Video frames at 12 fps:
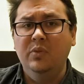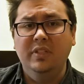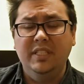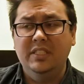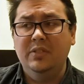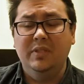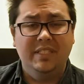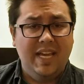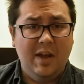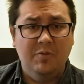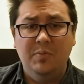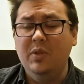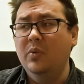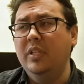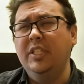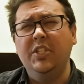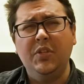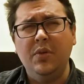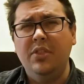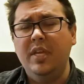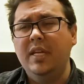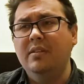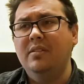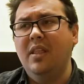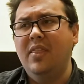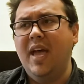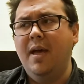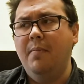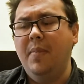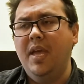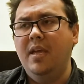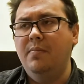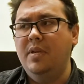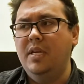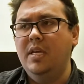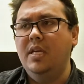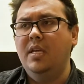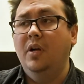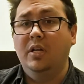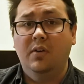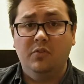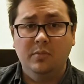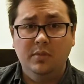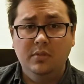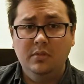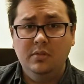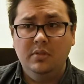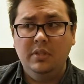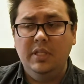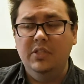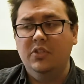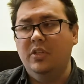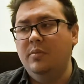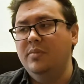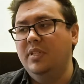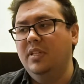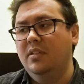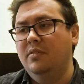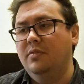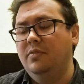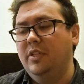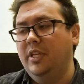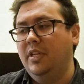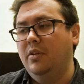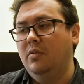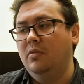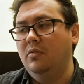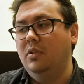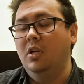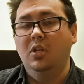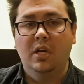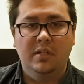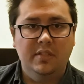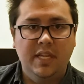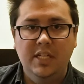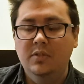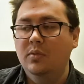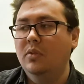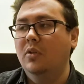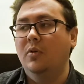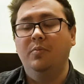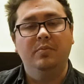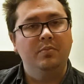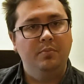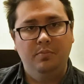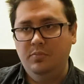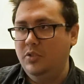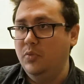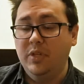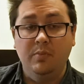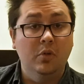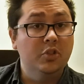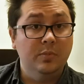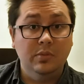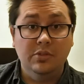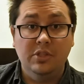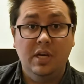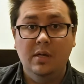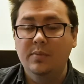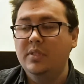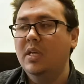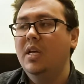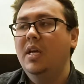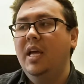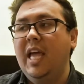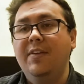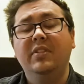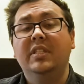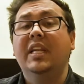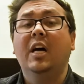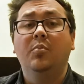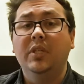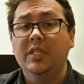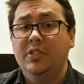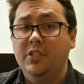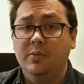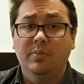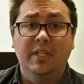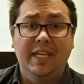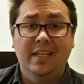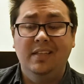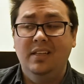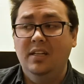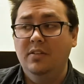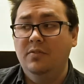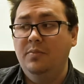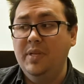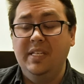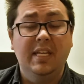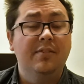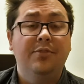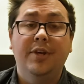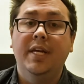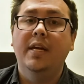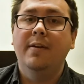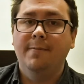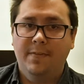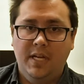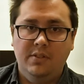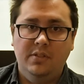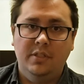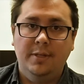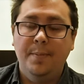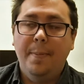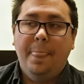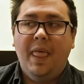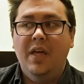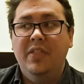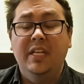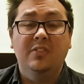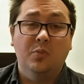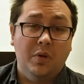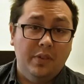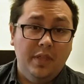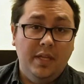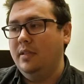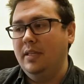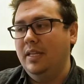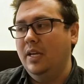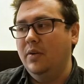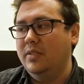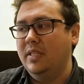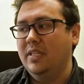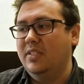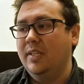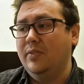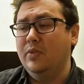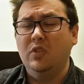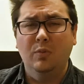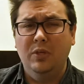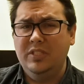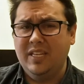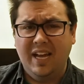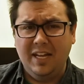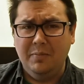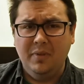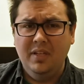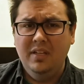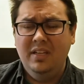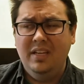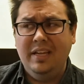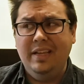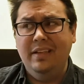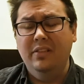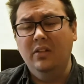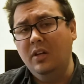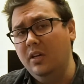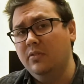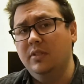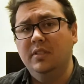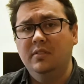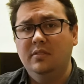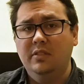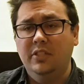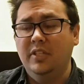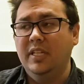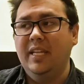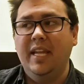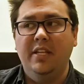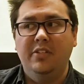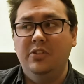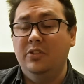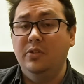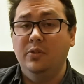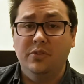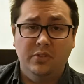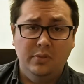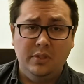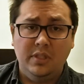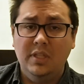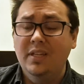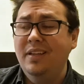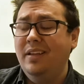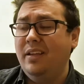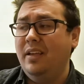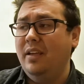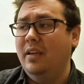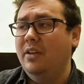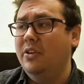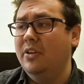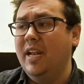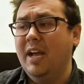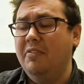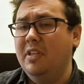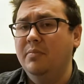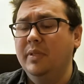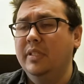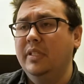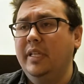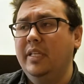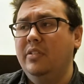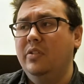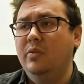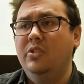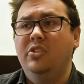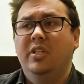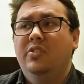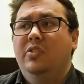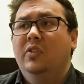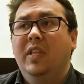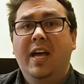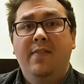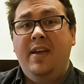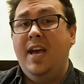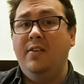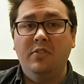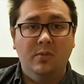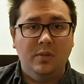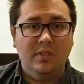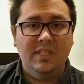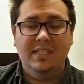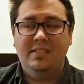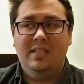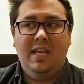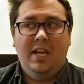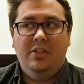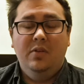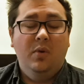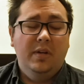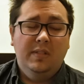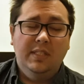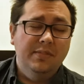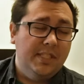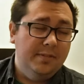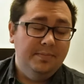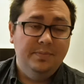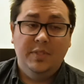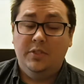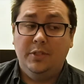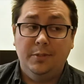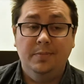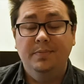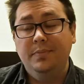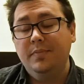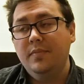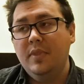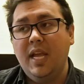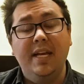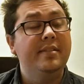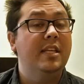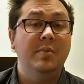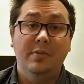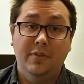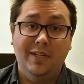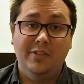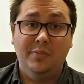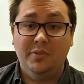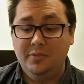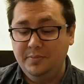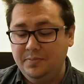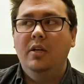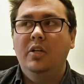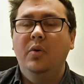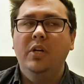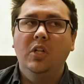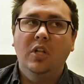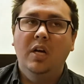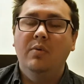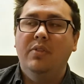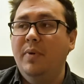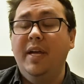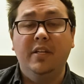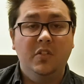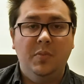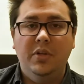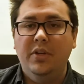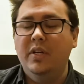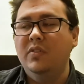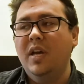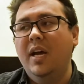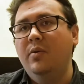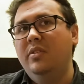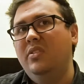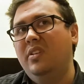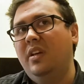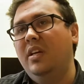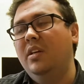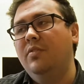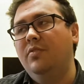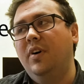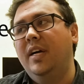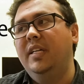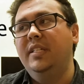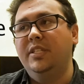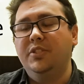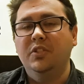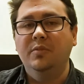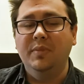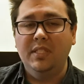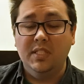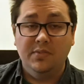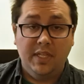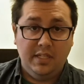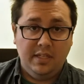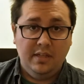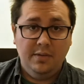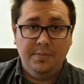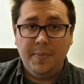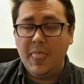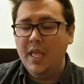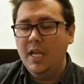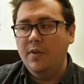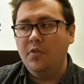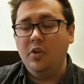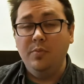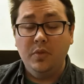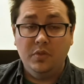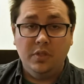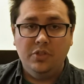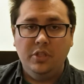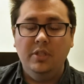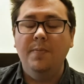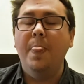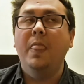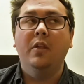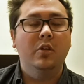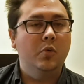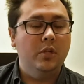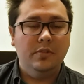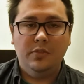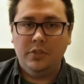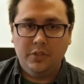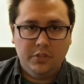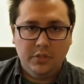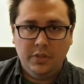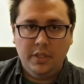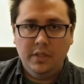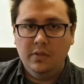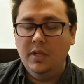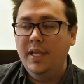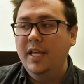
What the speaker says: willing to adapt, be willing to do things that may be uncomfortable in terms of, a long schedule or doing multiple jobs, if it's gonna help you get to your plan of being debt-free faster. I think it's worth it. It's gonna save you so much time in the long run. You're gonna get to your goal sooner, and you're gonna have the ability to adjust your life afterwards as to how you wanna live it. So I say be flexible. Going along with my experience, I would say find additional means of income. If you're a musician, go work for a studio.